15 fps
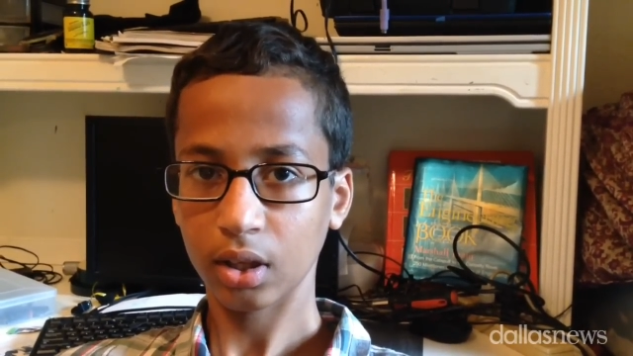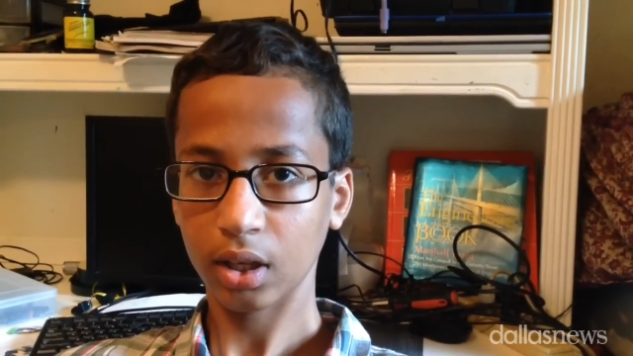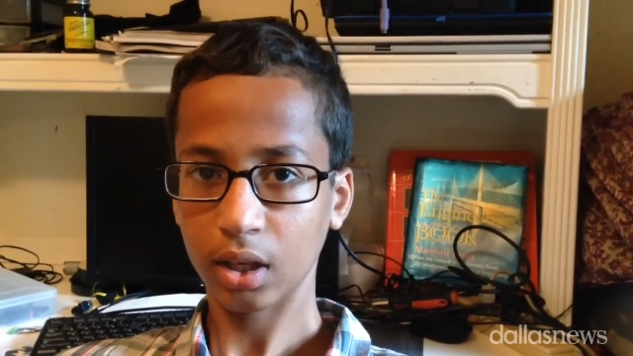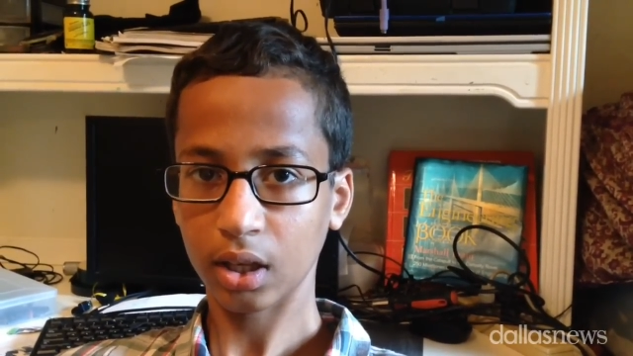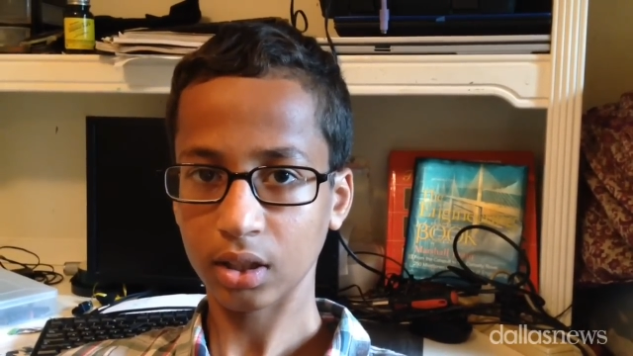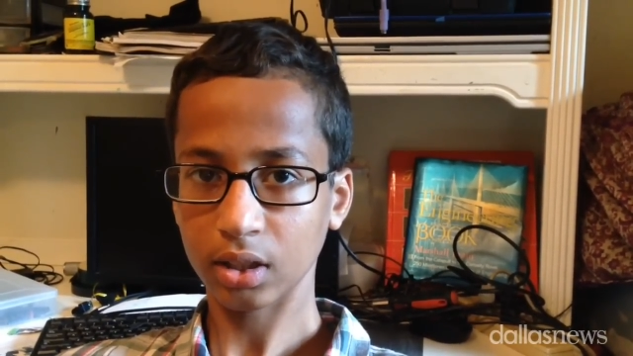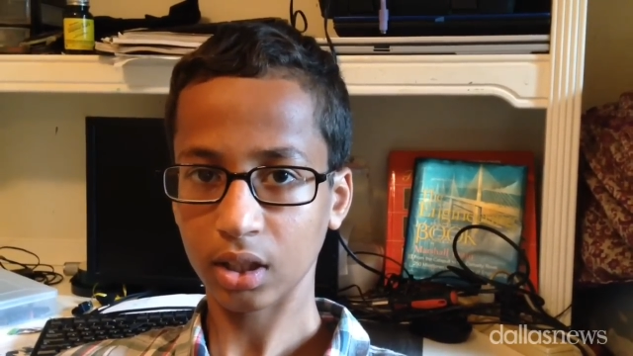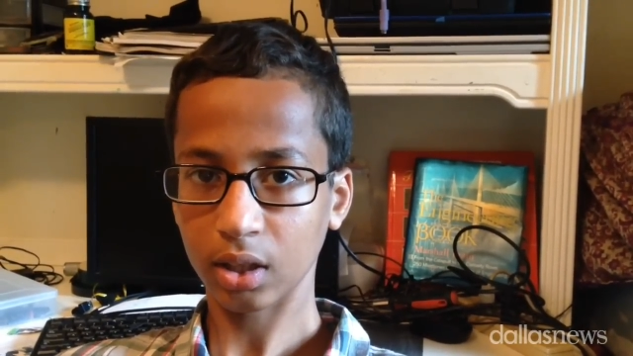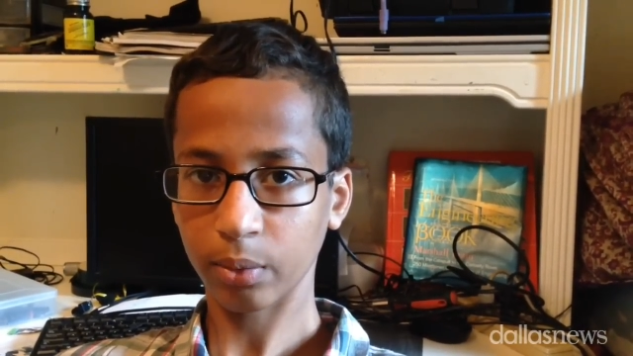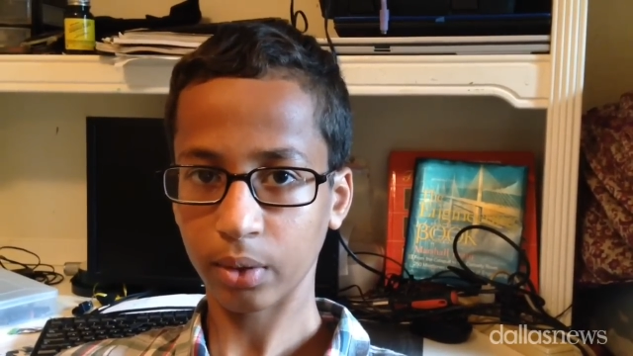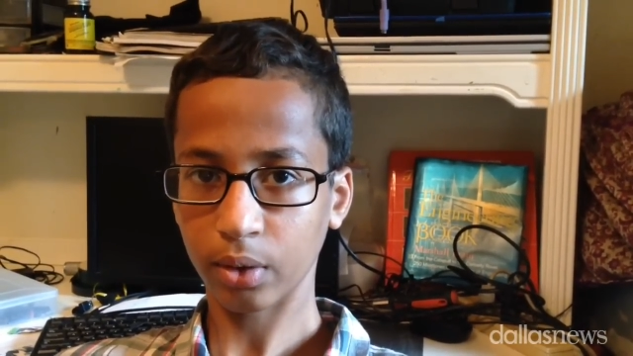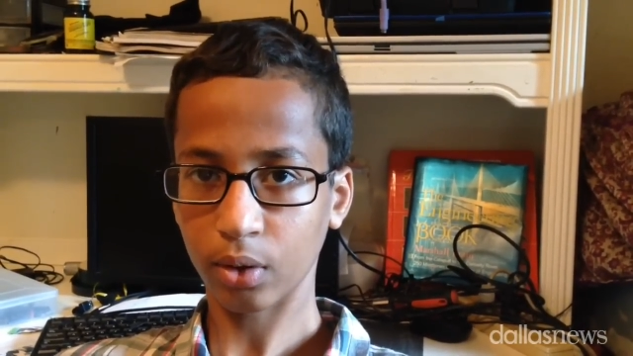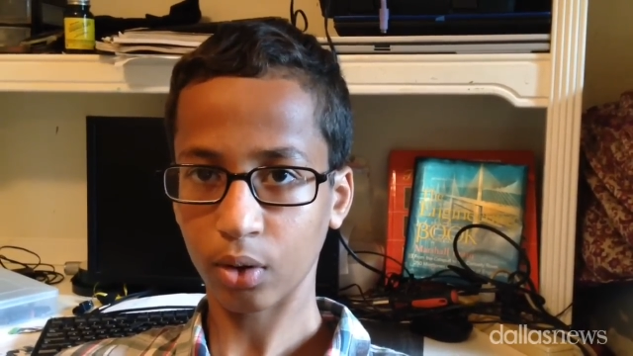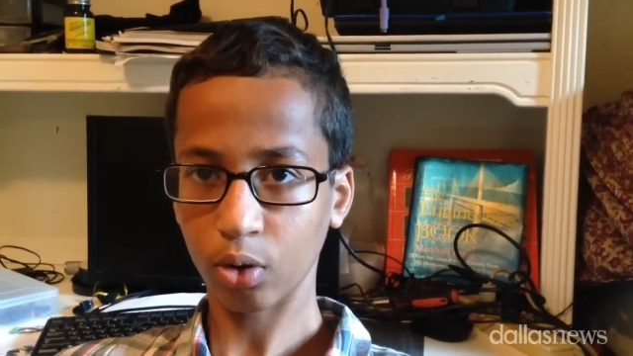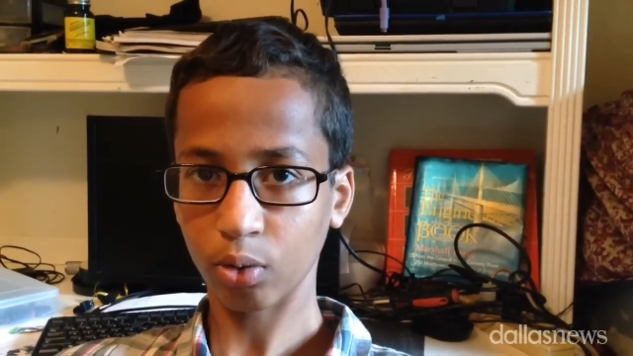and I
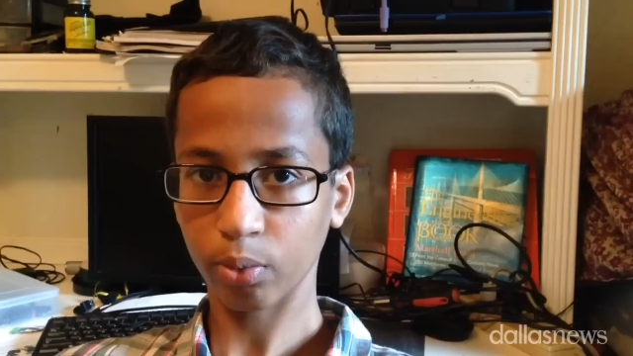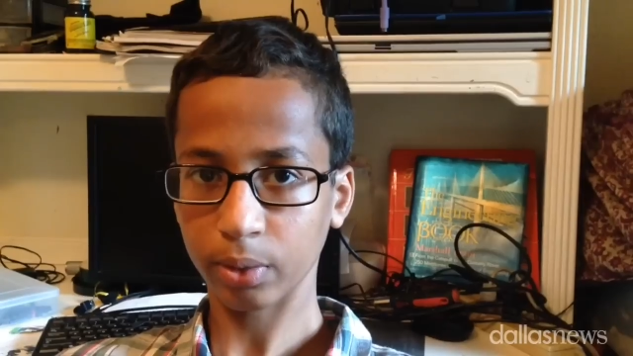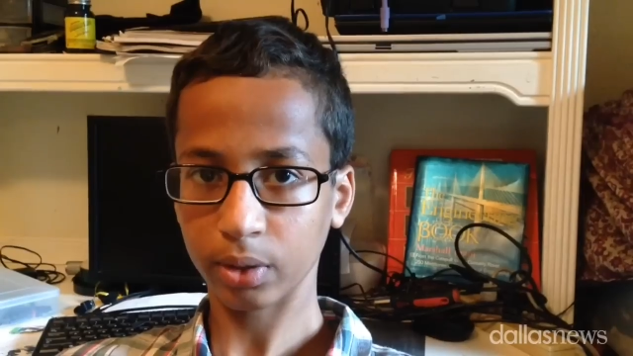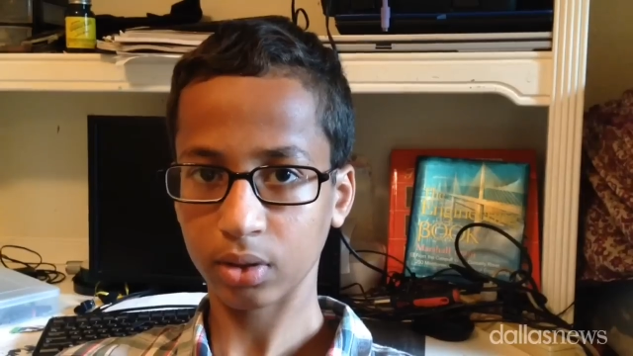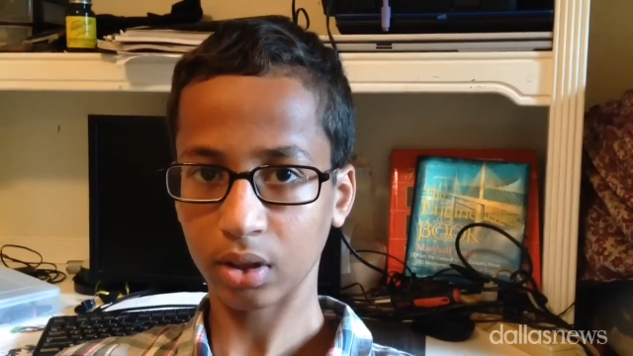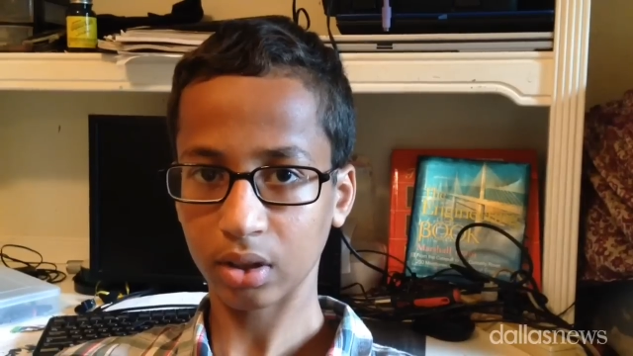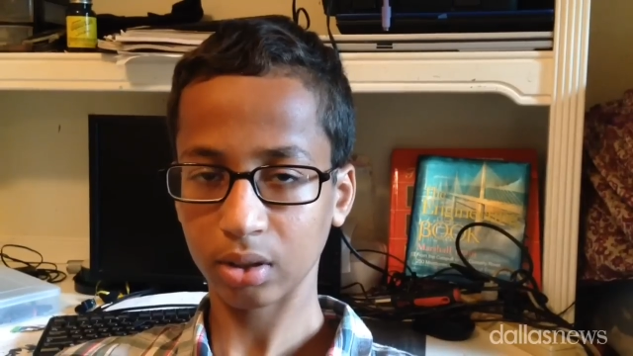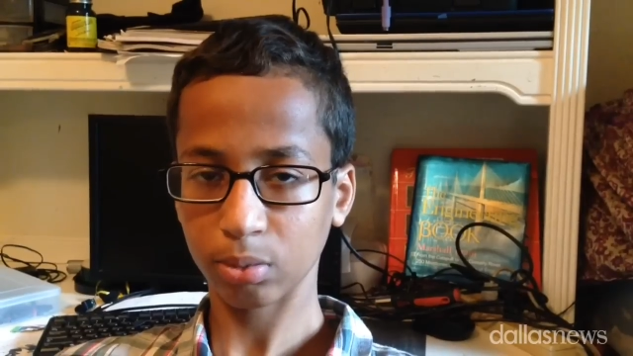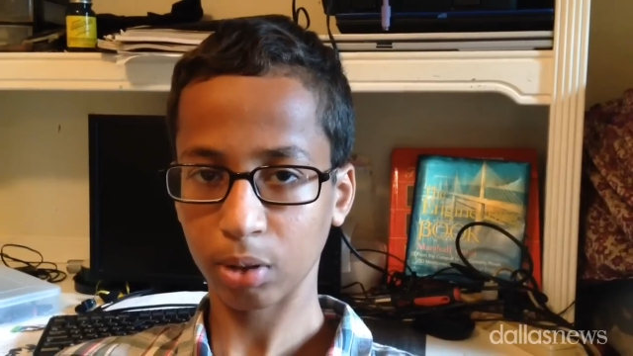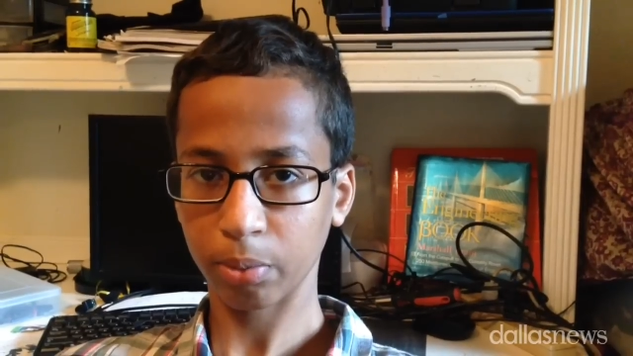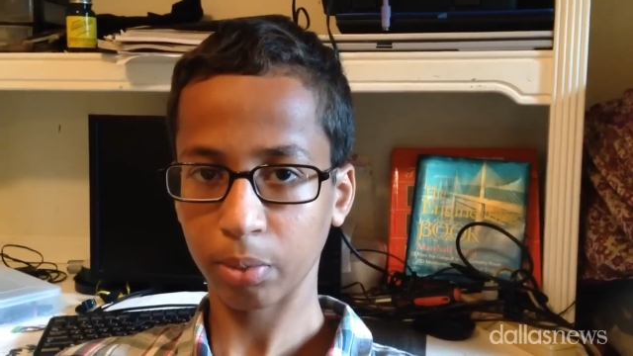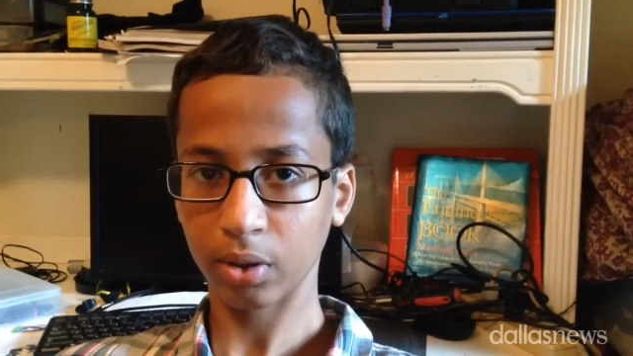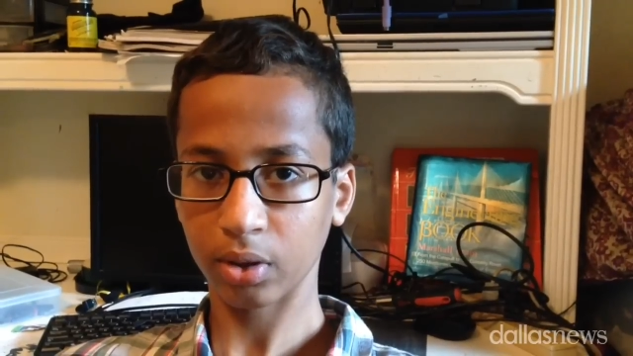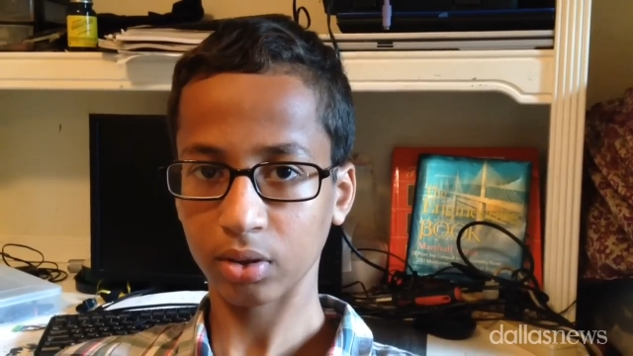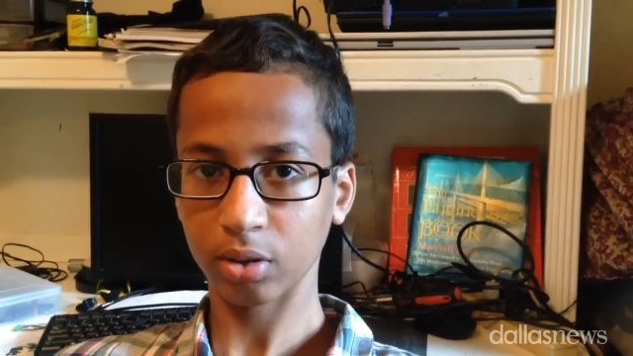went home and talked to my
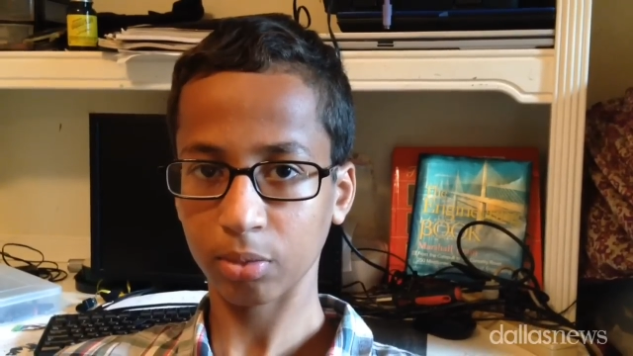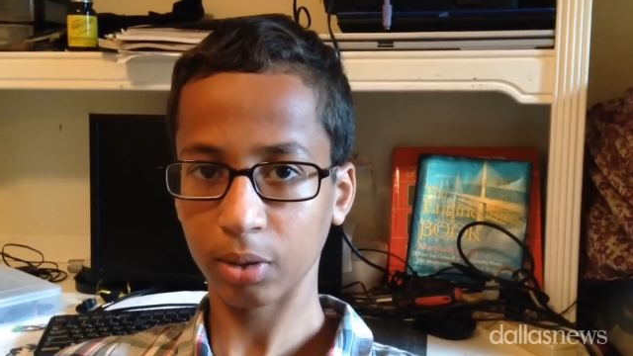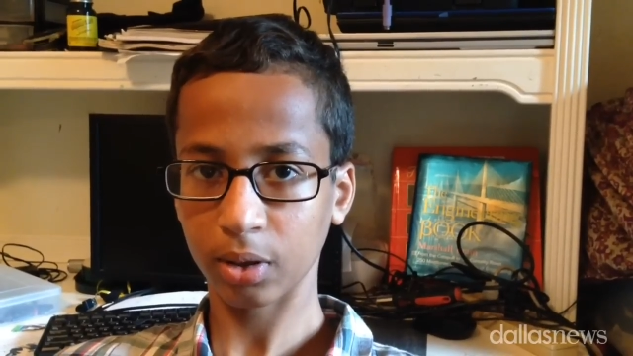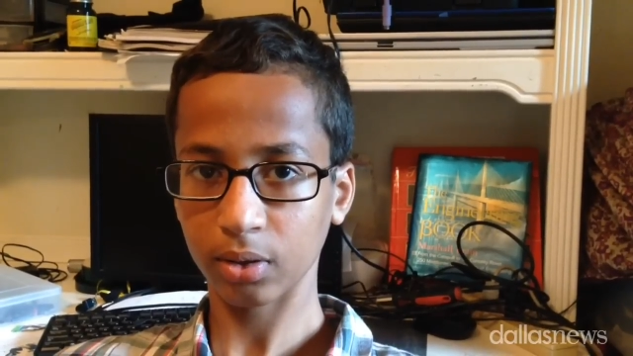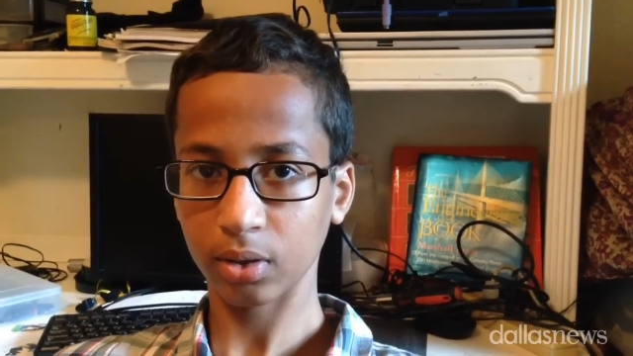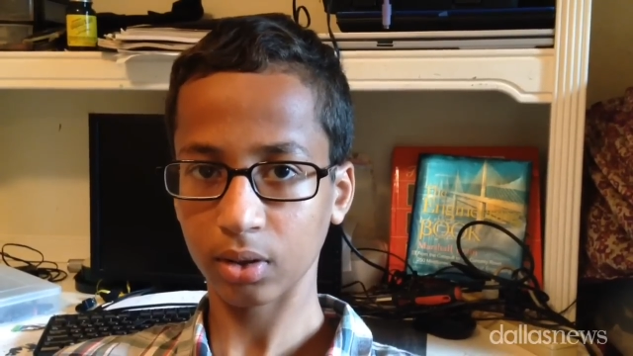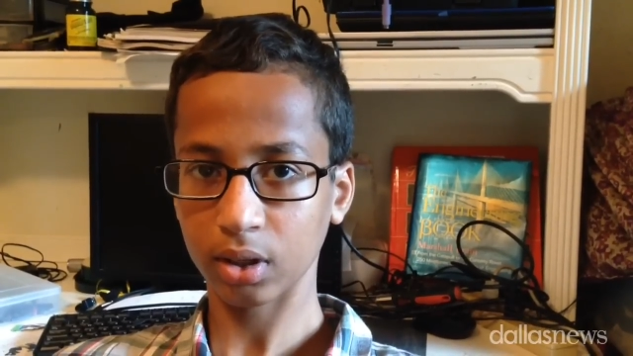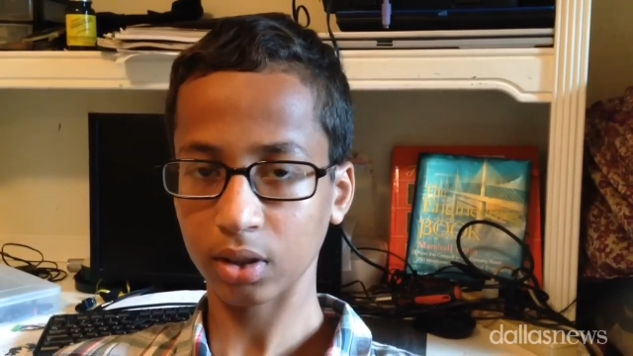parents about it